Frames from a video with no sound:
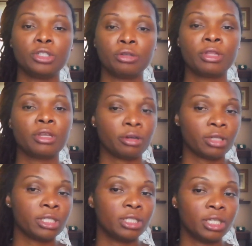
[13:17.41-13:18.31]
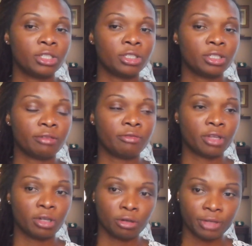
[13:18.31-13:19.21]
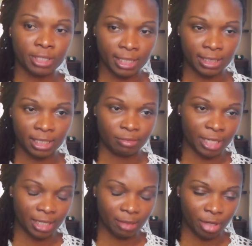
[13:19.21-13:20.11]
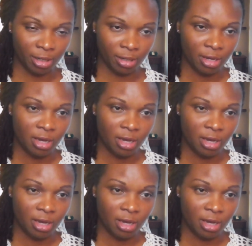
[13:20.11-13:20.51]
during the early stages of the COVID-19 pandemic,